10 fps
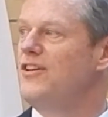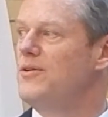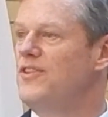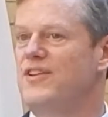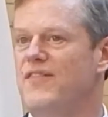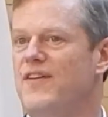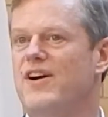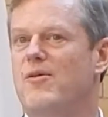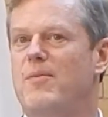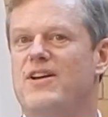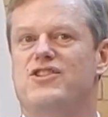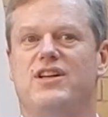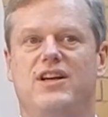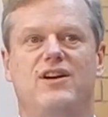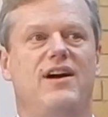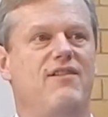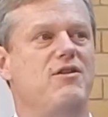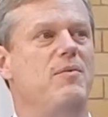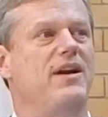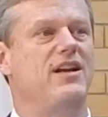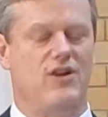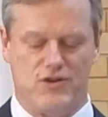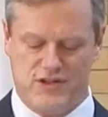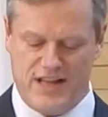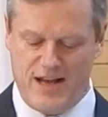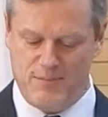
It was a difficult budget year, everybody knows that,